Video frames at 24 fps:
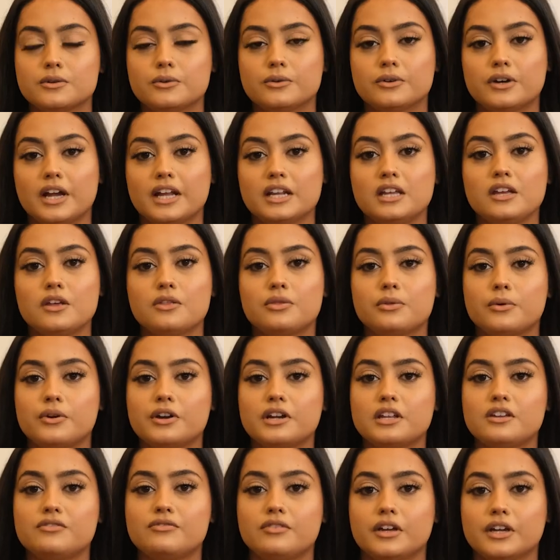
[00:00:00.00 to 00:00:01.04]
or any
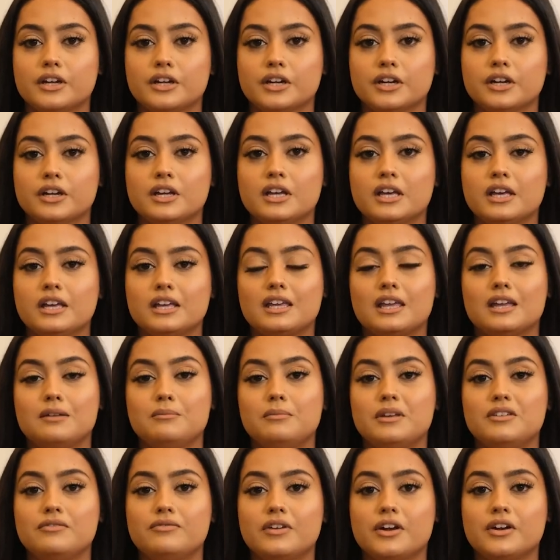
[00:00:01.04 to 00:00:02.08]
authority figure can
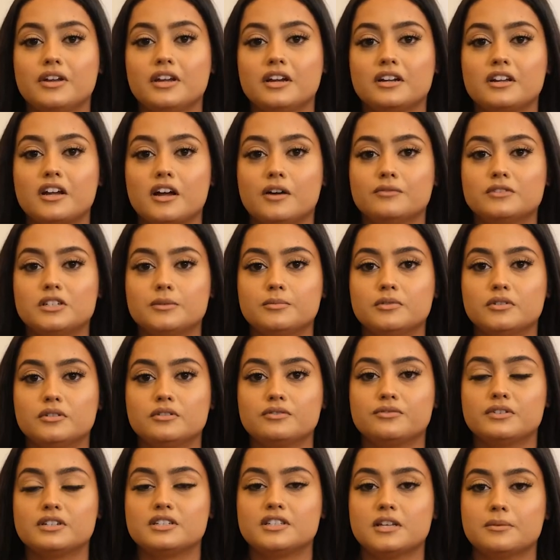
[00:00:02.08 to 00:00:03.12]
be very uncomfortable
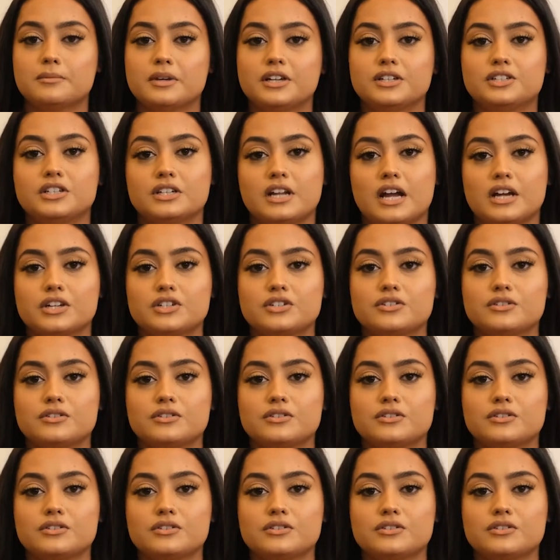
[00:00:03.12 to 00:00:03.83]
for some international